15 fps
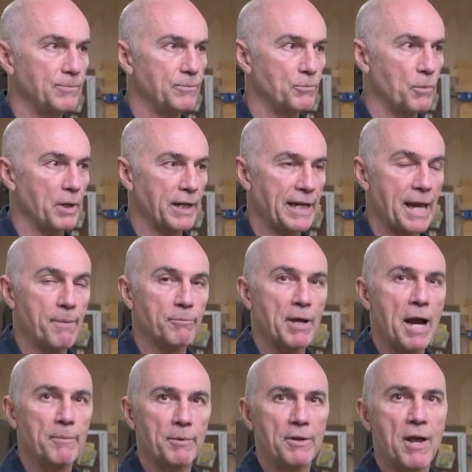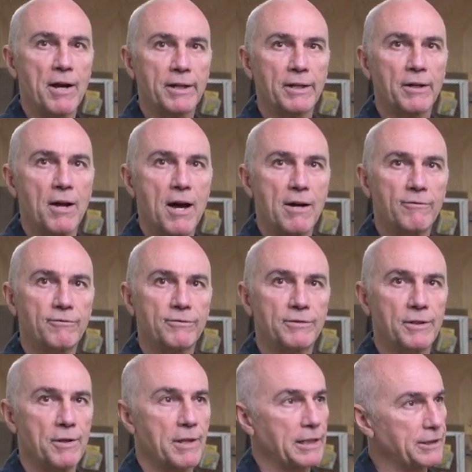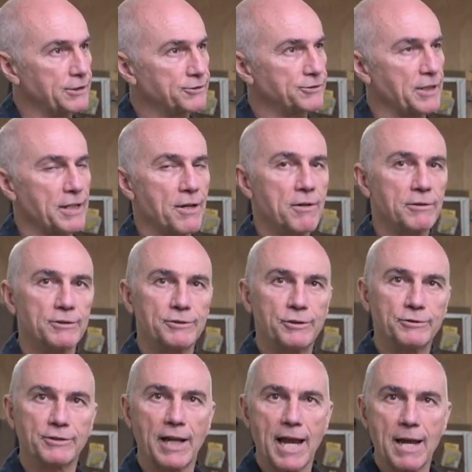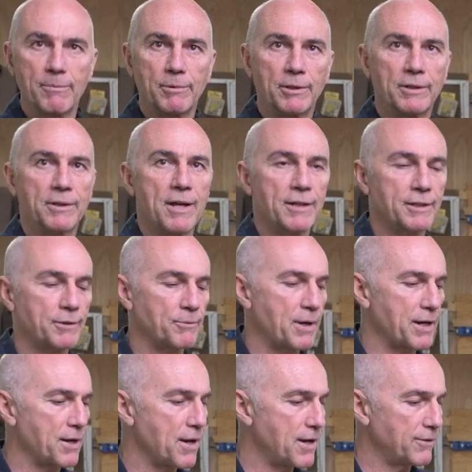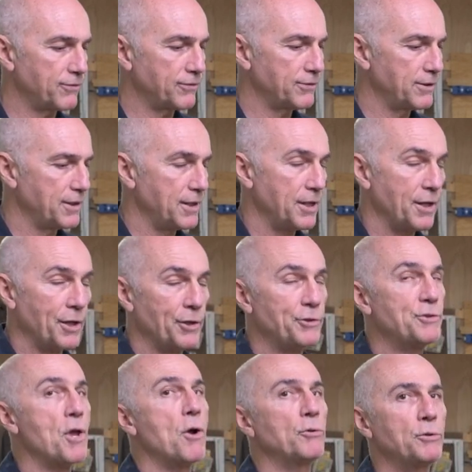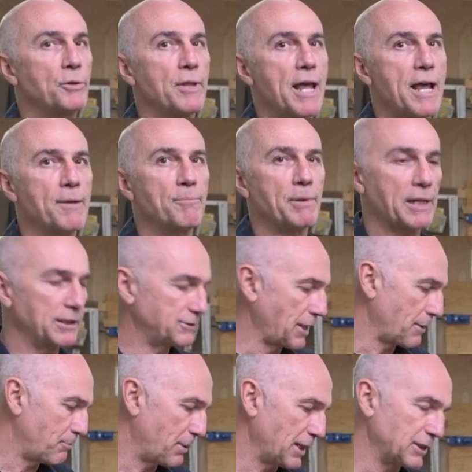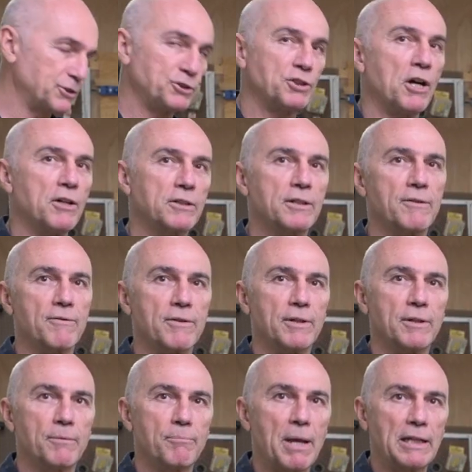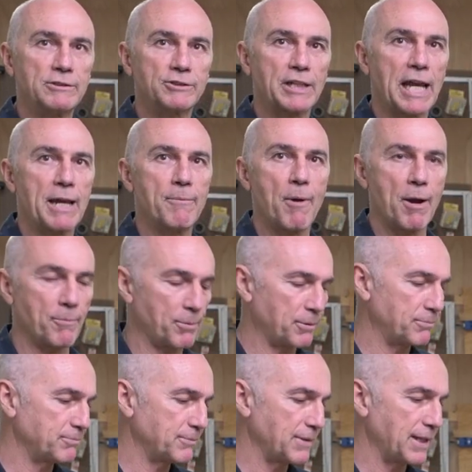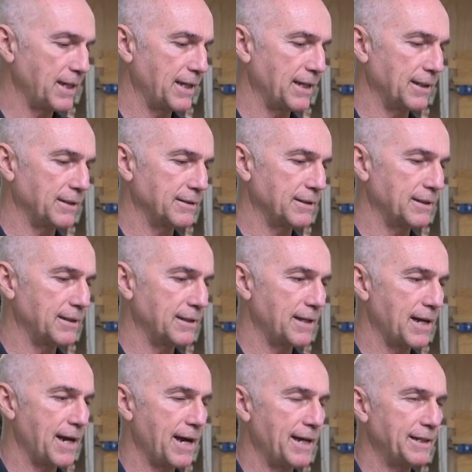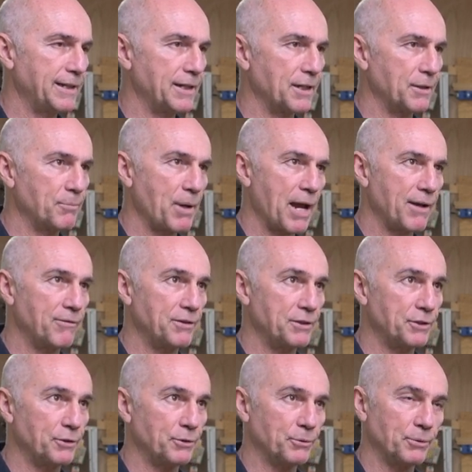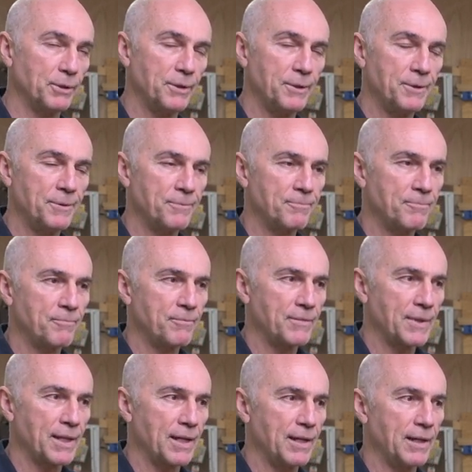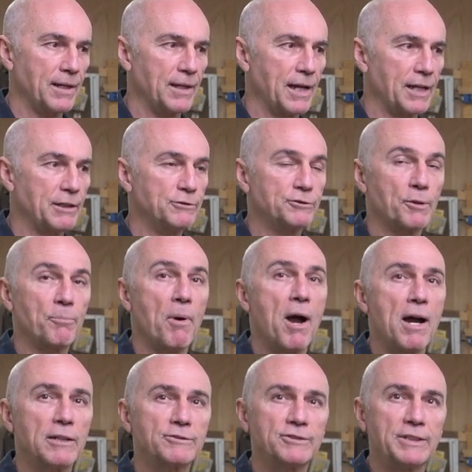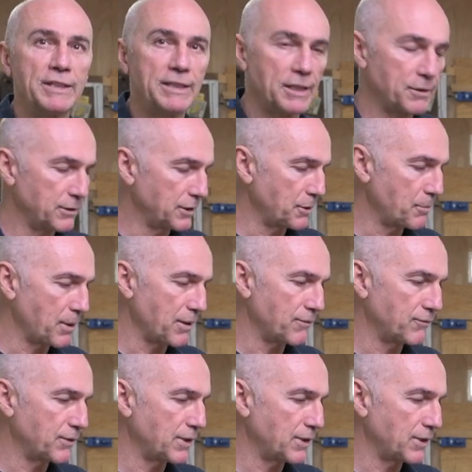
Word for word: when it came time to knock it off, you know, they just say, oh, just use a hammer and knock it right off. Don't do that because a big chunk of the bench came up. And I ended up having to, uh, I used epoxy and a little bit of